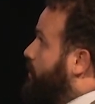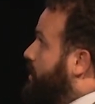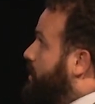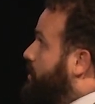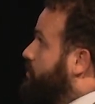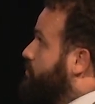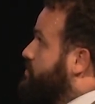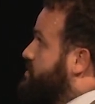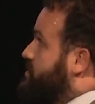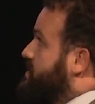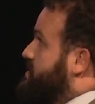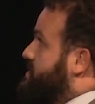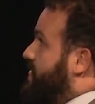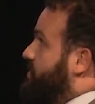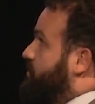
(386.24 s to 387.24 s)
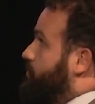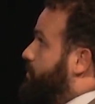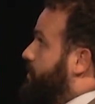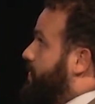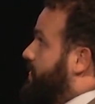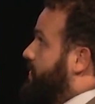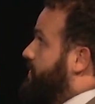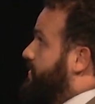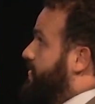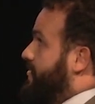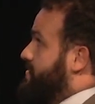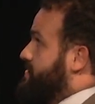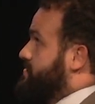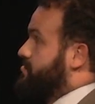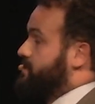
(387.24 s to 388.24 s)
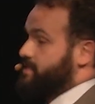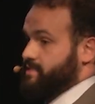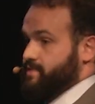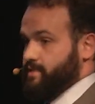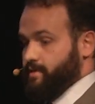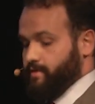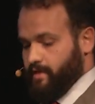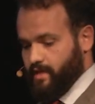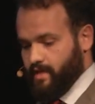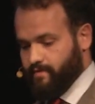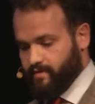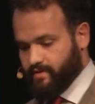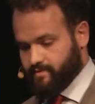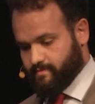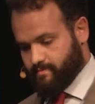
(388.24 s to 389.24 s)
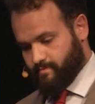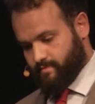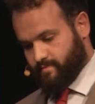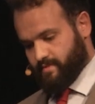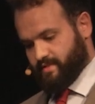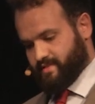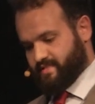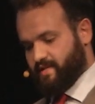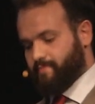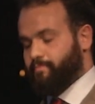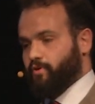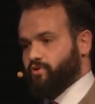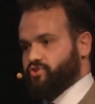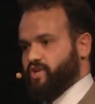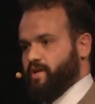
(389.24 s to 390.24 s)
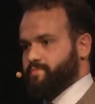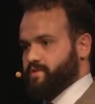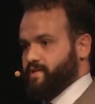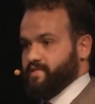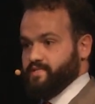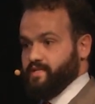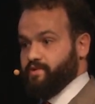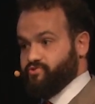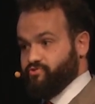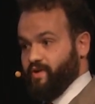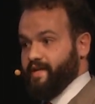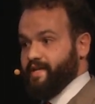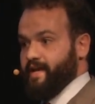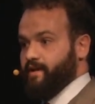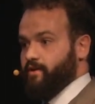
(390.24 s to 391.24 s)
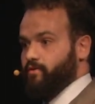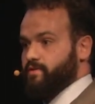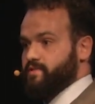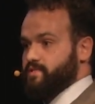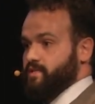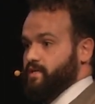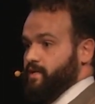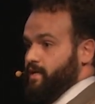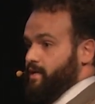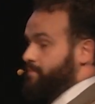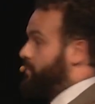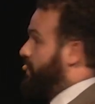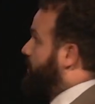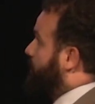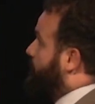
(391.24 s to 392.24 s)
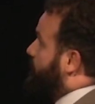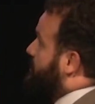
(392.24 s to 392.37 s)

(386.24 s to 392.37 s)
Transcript: we use this kind of parquet that has these even simple shapes, because are triangles, but